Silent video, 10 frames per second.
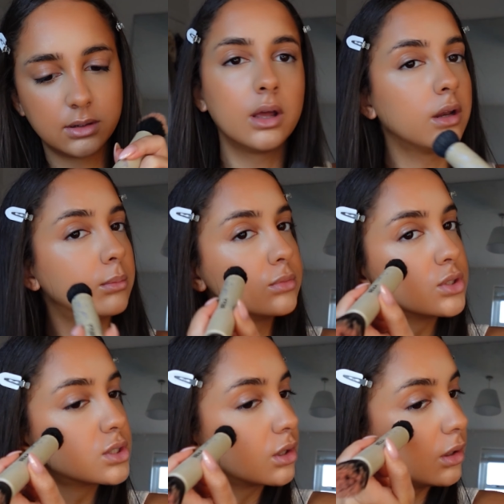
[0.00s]
and I'm
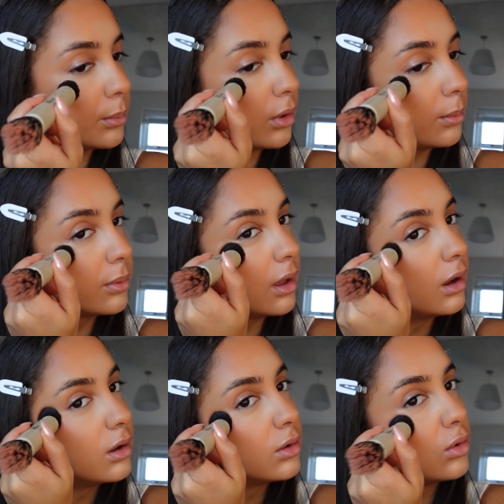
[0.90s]
just going to pop that
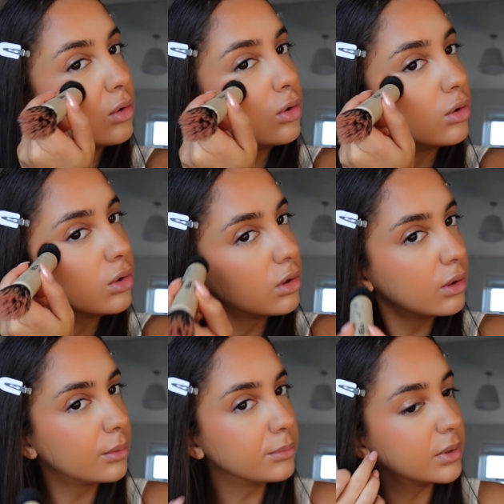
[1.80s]
on
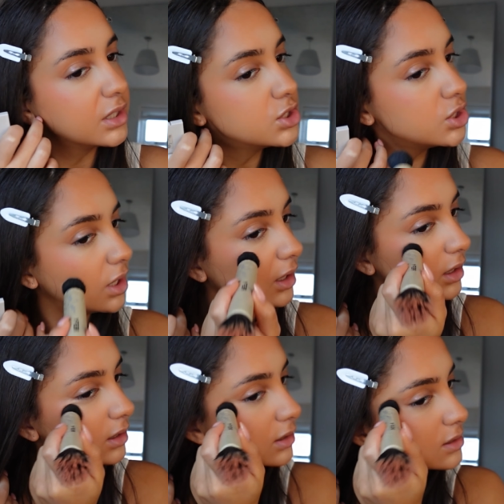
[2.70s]
my
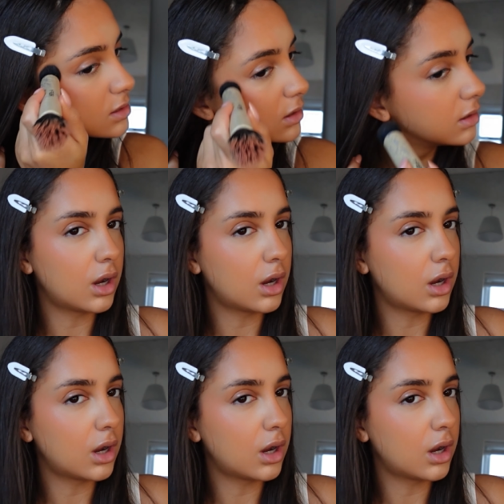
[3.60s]
cheeks.